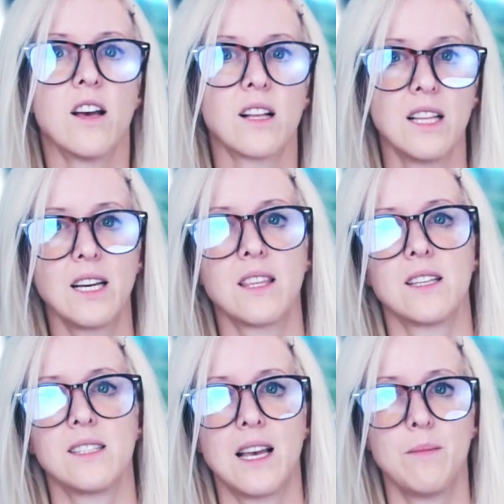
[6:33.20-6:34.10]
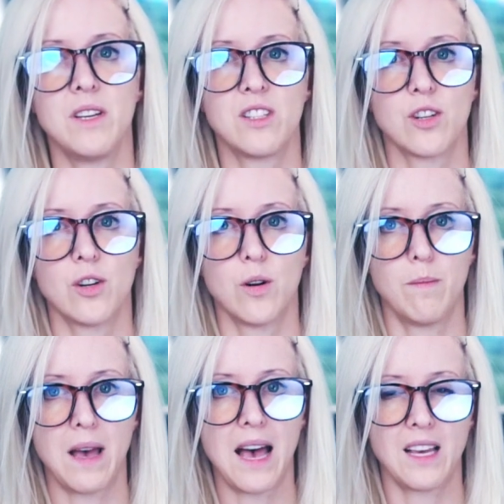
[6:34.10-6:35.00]
Click the semicircle
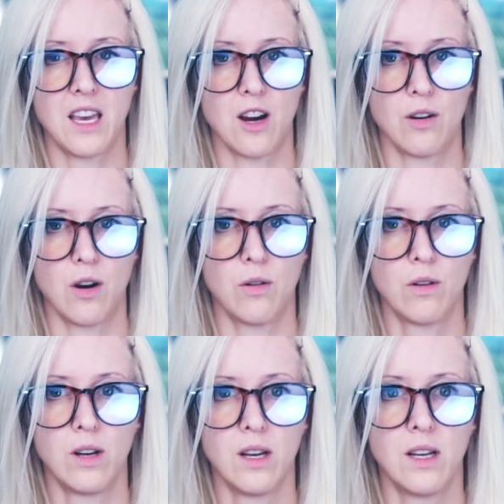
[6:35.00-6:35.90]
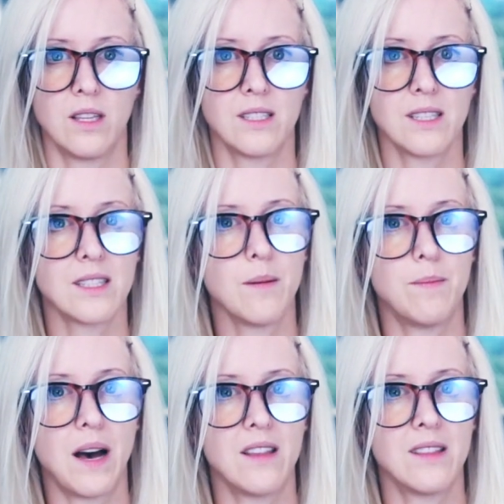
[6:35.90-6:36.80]
back arrow. This is the
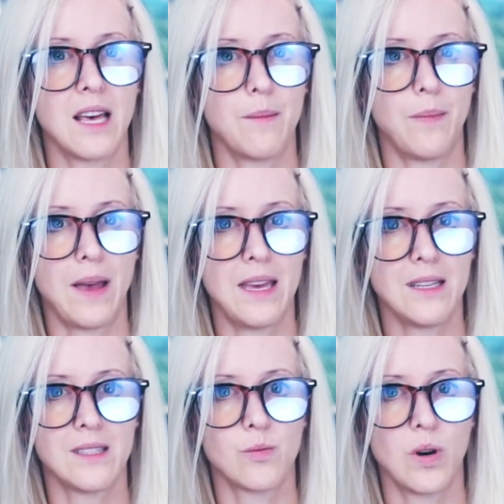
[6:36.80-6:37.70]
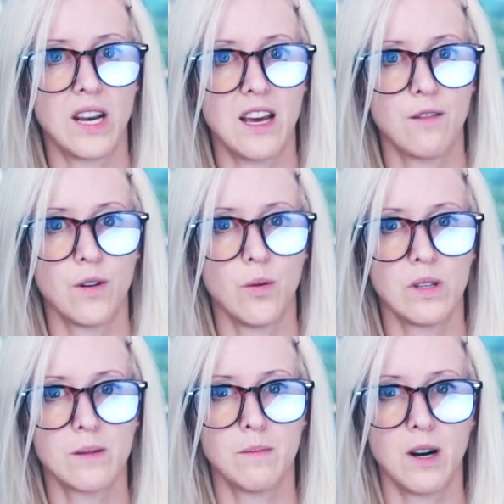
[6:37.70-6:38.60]
button that pastes whatever
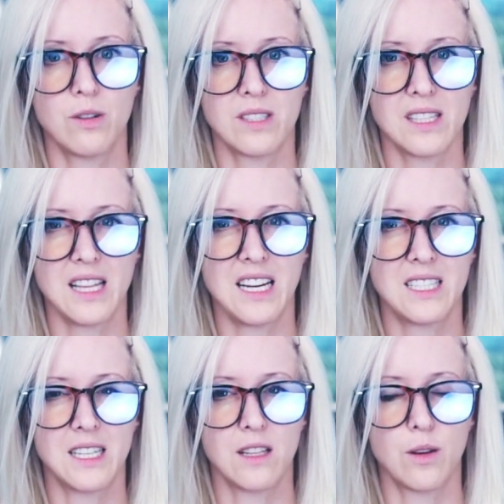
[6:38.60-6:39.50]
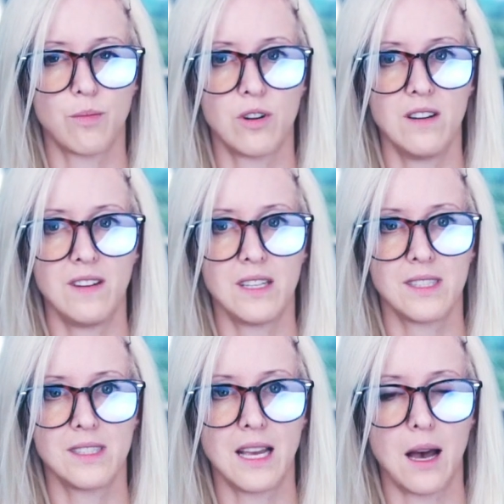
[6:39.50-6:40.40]
was mouse selected in the previous
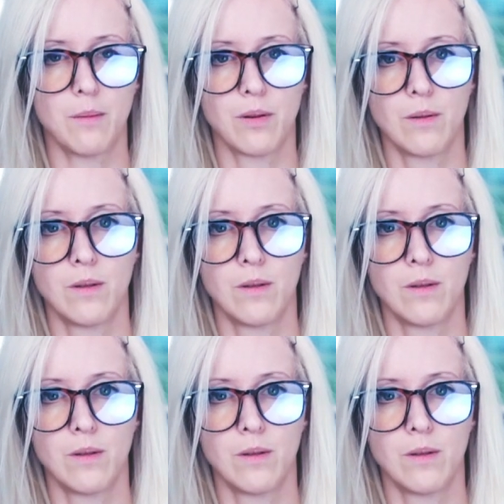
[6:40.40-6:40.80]
step.